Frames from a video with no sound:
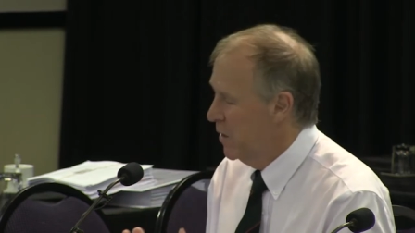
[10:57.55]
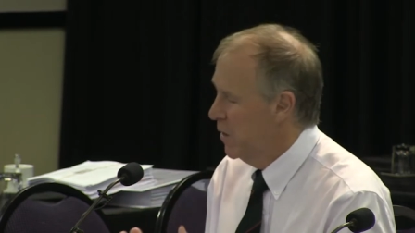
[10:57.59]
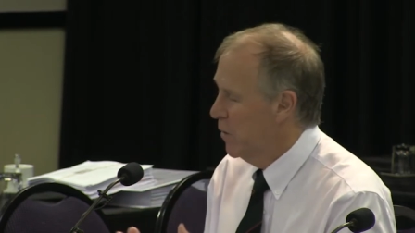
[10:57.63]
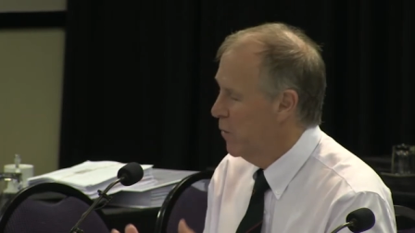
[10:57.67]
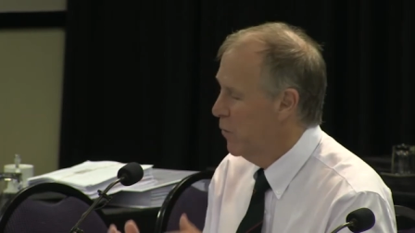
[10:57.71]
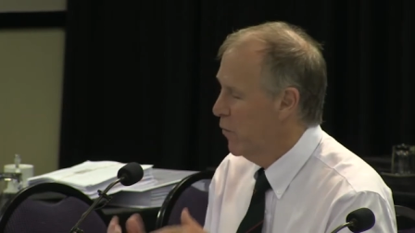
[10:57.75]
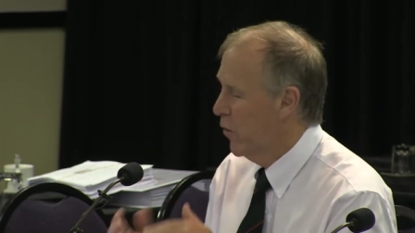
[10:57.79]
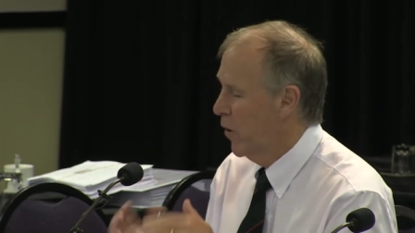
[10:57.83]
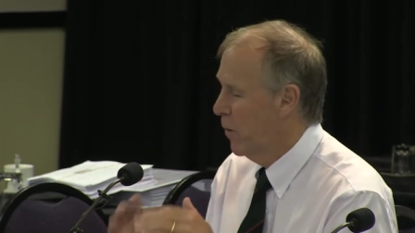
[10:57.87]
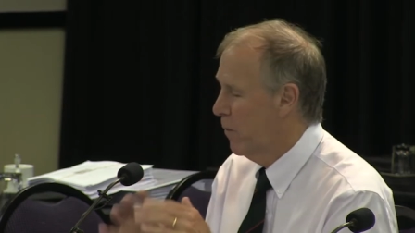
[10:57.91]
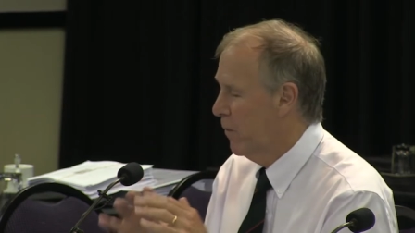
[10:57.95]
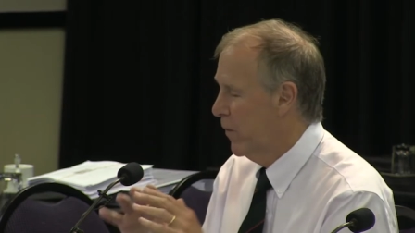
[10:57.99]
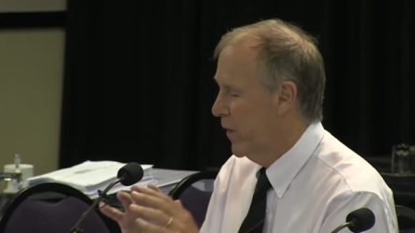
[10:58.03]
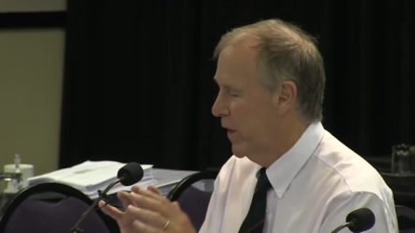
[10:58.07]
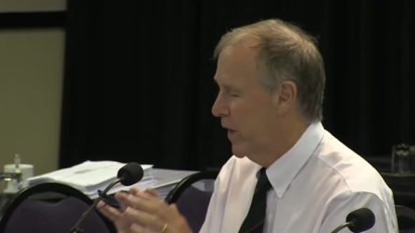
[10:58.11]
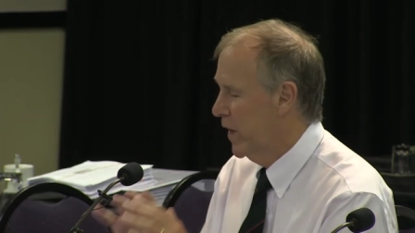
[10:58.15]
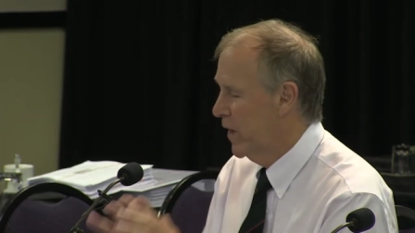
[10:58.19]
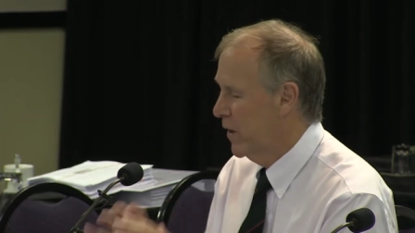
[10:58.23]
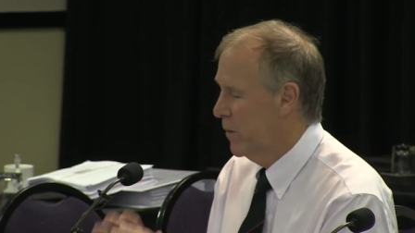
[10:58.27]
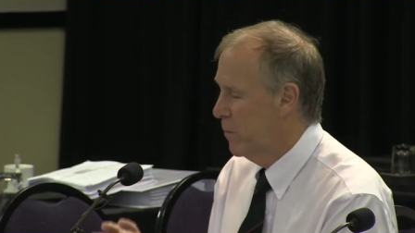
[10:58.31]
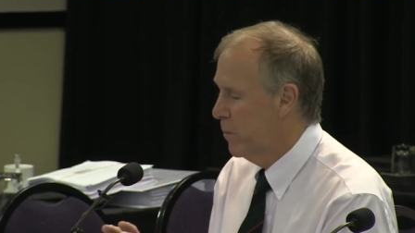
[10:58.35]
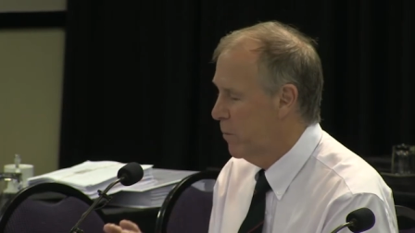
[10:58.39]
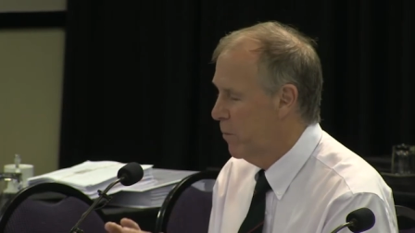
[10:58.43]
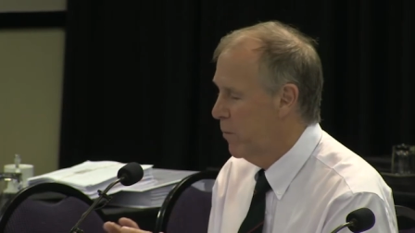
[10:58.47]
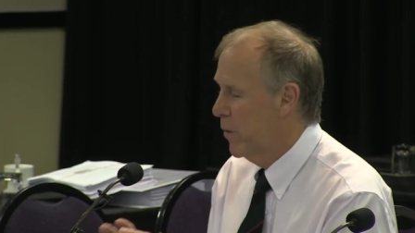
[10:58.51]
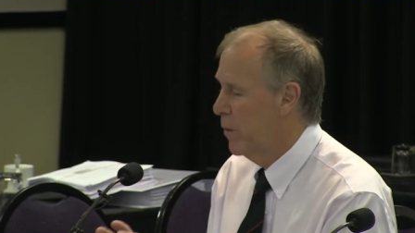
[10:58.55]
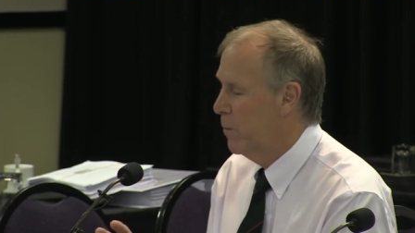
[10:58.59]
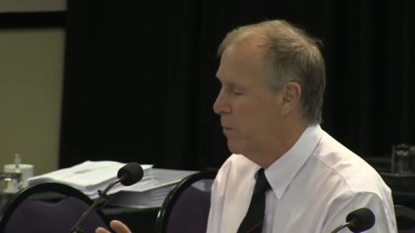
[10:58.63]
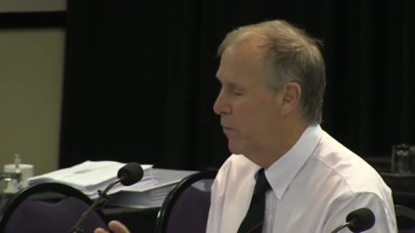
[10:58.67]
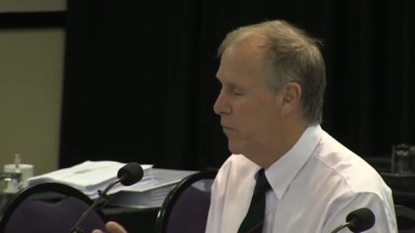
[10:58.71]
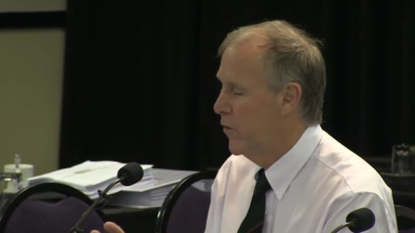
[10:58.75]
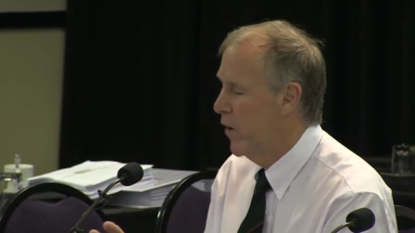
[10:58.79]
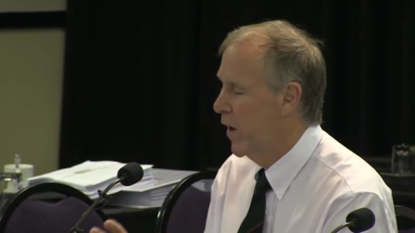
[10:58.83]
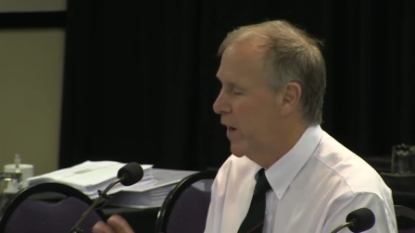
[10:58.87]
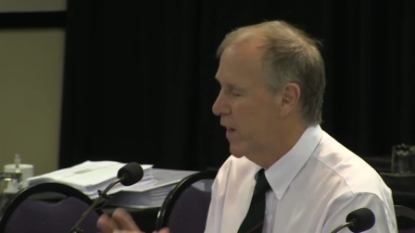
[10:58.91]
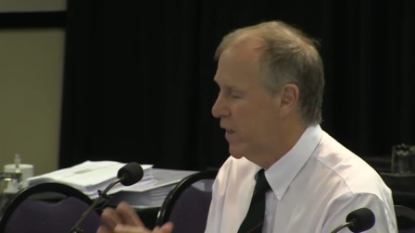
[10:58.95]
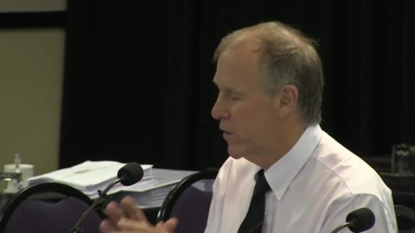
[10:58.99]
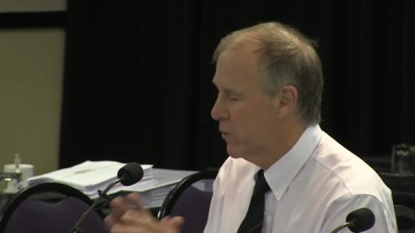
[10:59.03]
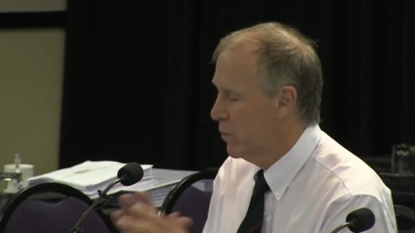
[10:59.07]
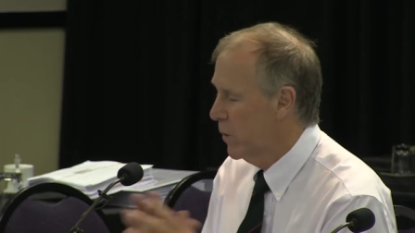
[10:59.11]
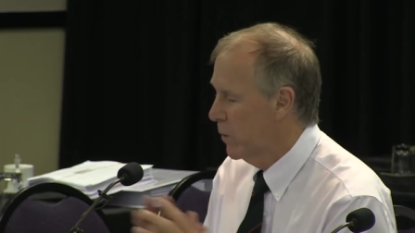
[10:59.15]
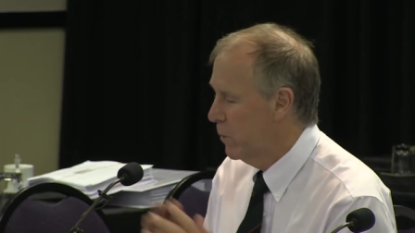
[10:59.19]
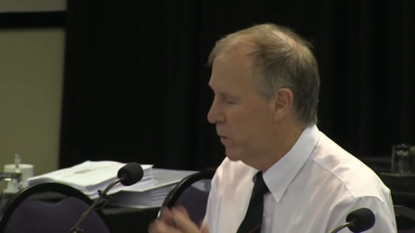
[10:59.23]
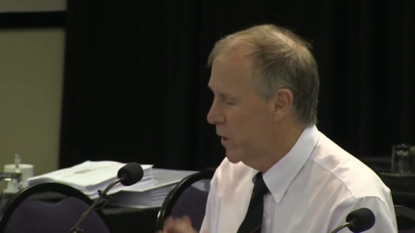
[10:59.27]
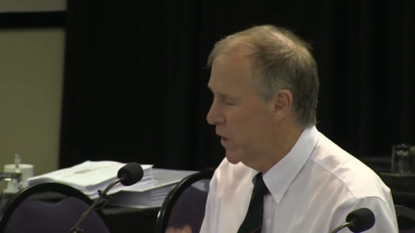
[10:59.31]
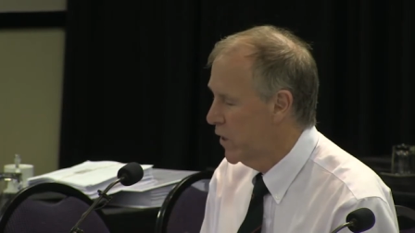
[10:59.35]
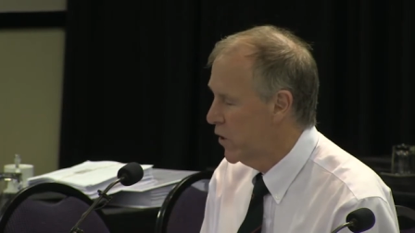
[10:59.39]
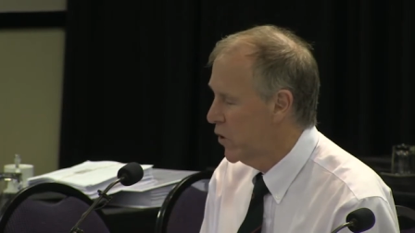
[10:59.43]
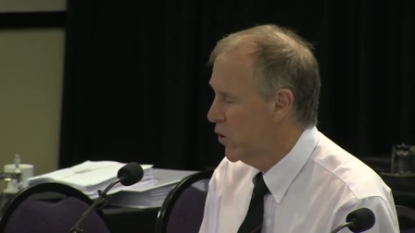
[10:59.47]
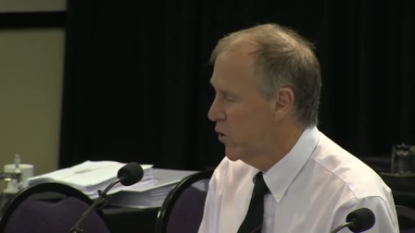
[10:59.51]
from the, the diet when
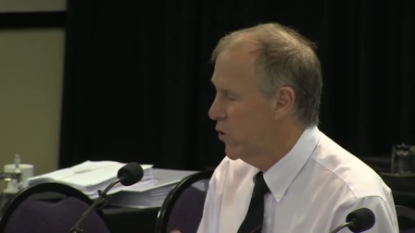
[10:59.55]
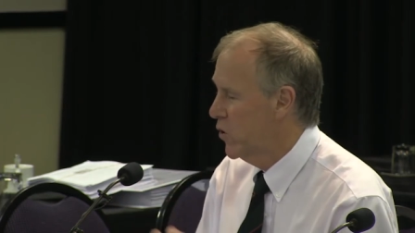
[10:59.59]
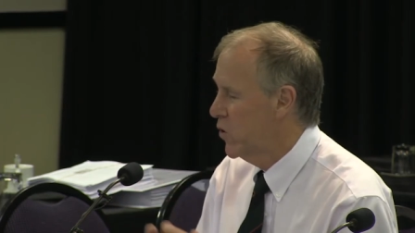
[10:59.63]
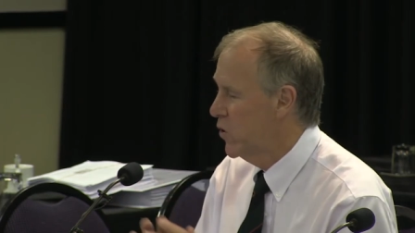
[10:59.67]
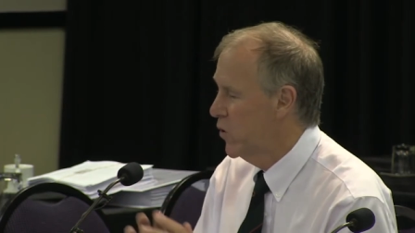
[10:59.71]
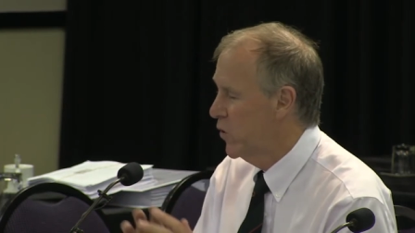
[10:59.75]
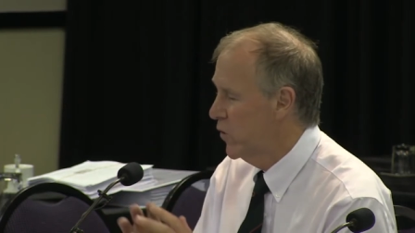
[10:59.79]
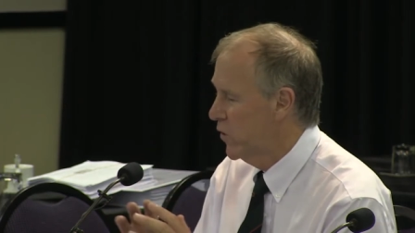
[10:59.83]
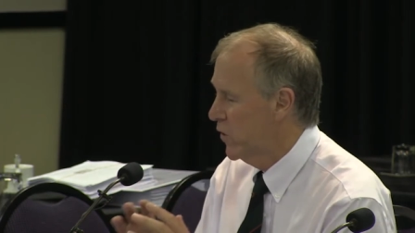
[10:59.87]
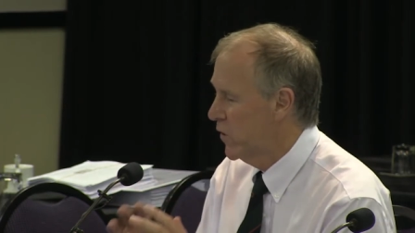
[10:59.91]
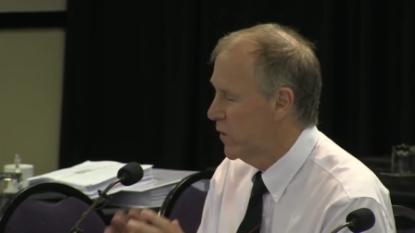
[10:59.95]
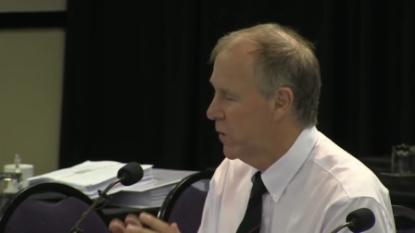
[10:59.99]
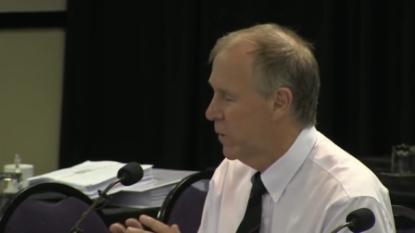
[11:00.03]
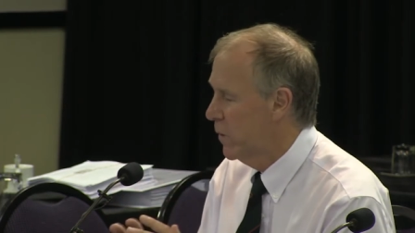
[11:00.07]
we introduced,